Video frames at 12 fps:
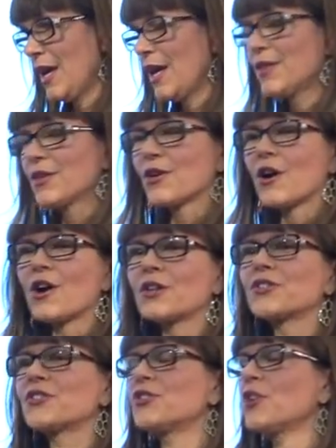And there are
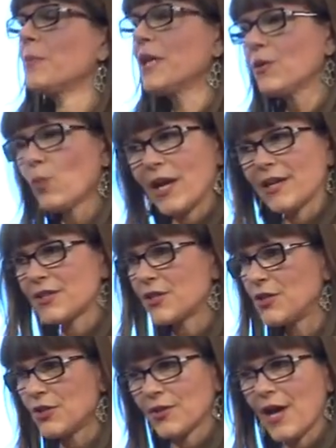so many ways
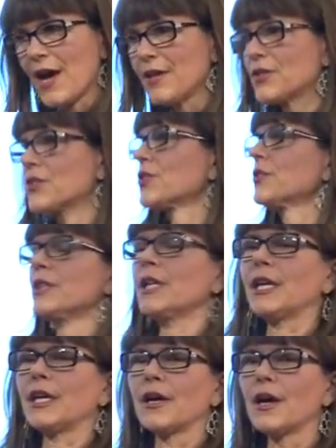to do that.
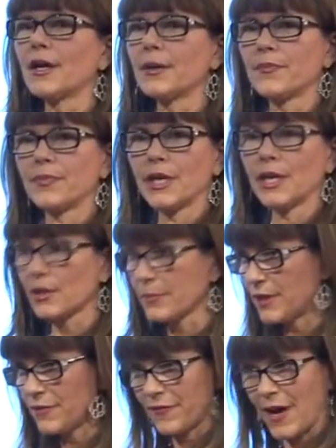Certainly,
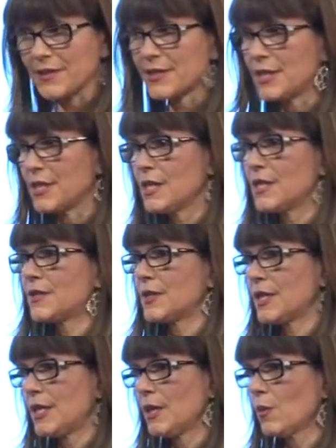intermittent fasting is a
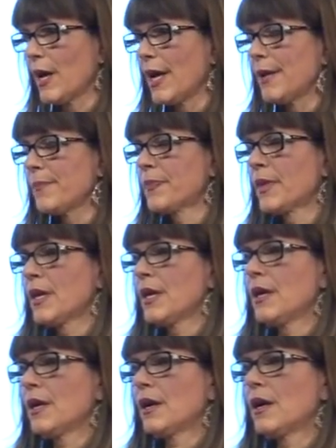key way.
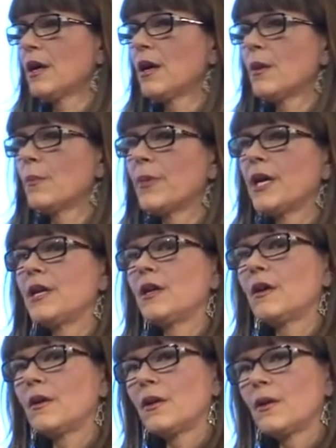But
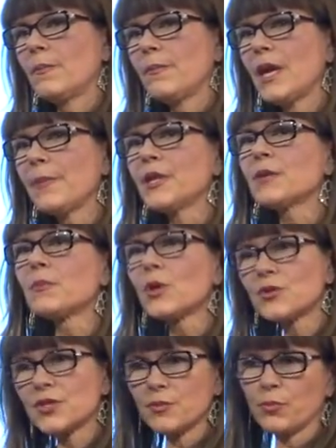maybe the
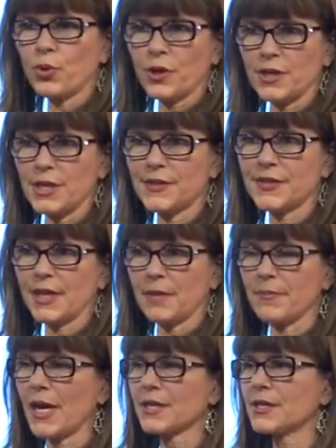most important is
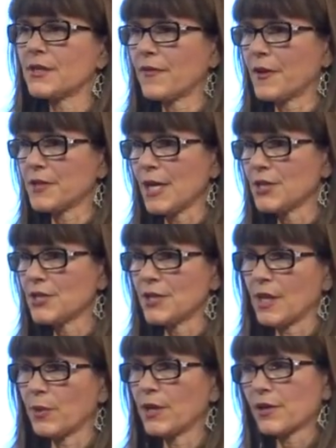getting back to the foundation
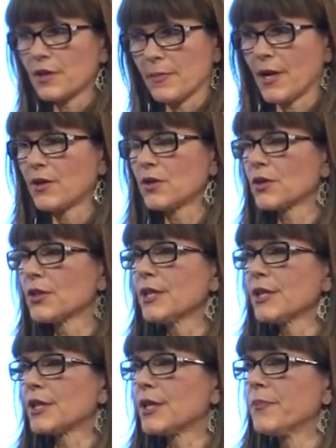that we heard about
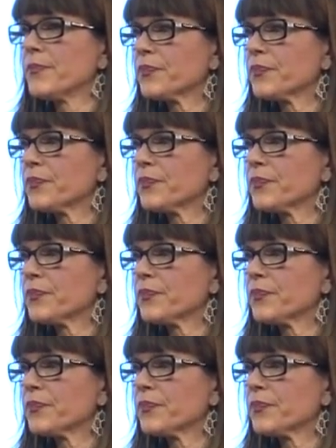earlier.